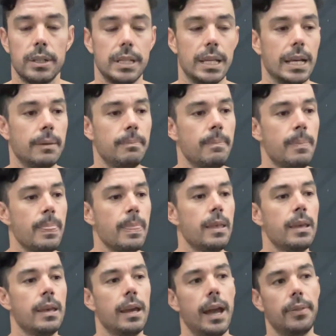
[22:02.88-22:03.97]
down.
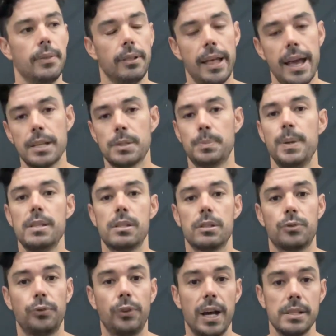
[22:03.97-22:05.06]
And the last piece is
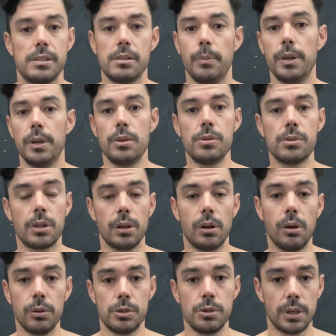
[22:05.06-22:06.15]
find somebody who's going to
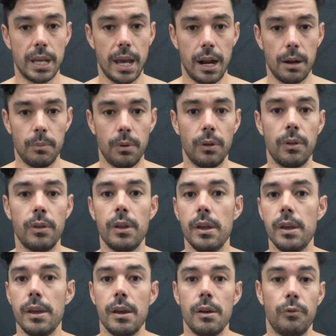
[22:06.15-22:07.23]
hold you accountable.
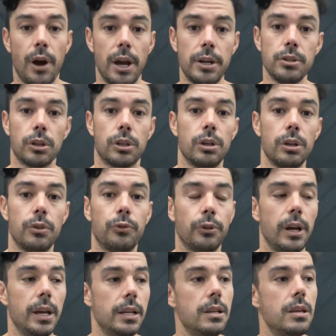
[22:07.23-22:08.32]
Find your good
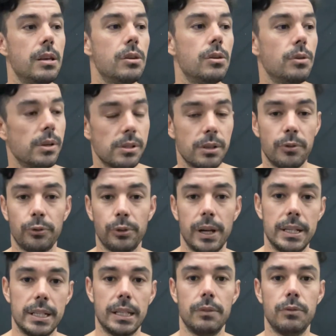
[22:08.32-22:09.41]
friend who isn't afraid
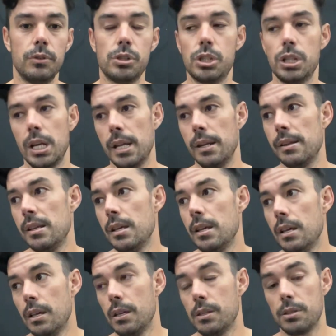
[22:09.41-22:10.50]
to give you shit.
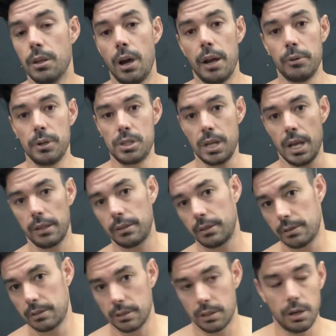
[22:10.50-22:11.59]
So I reached
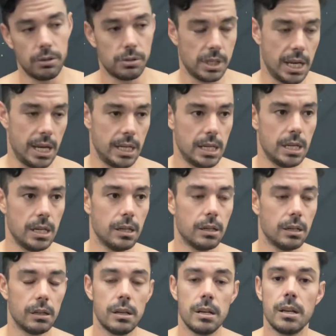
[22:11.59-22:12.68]
out to Coach Andy
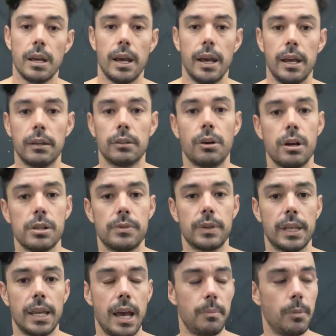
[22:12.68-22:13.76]
here at CrossFit
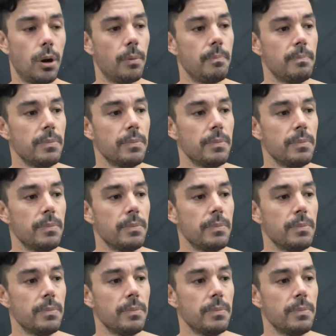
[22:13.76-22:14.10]
Camo,